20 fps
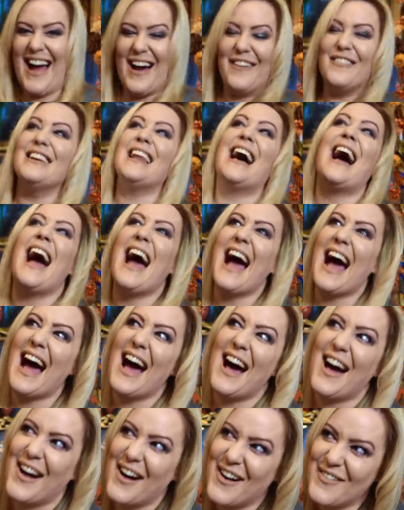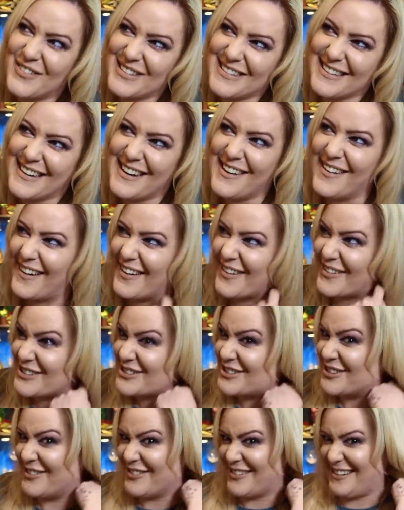Well, I have. I'll tell you, I got
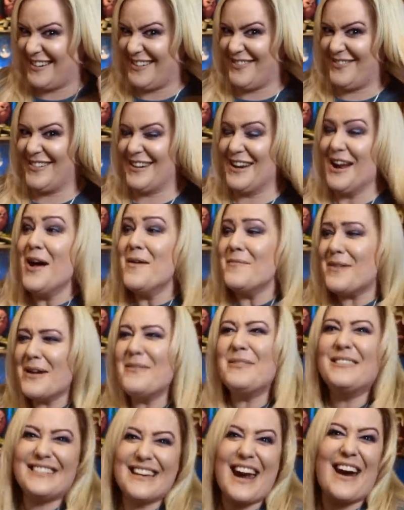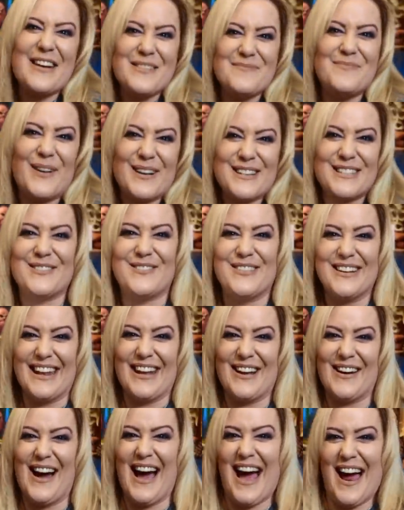a chocolate one. That was a Harry Potter one. I
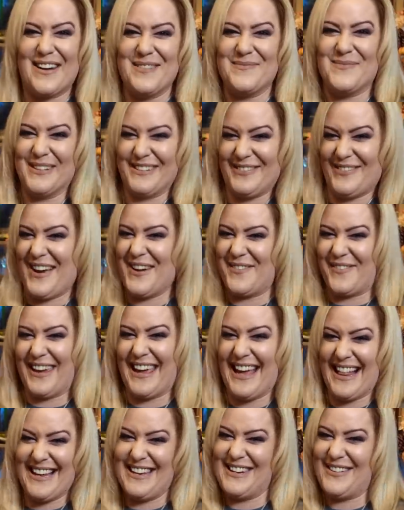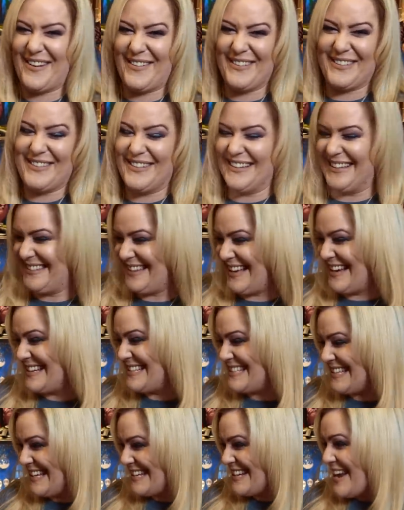got a Harry Potter advent calendar. I'm so
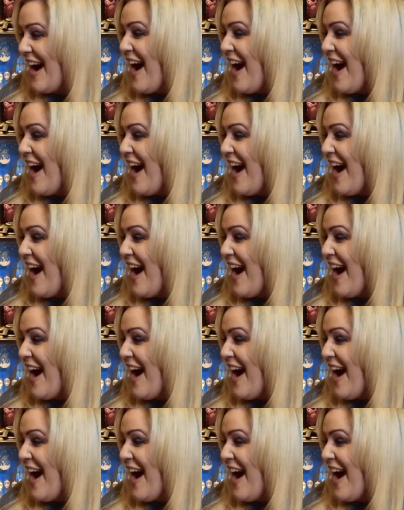excited.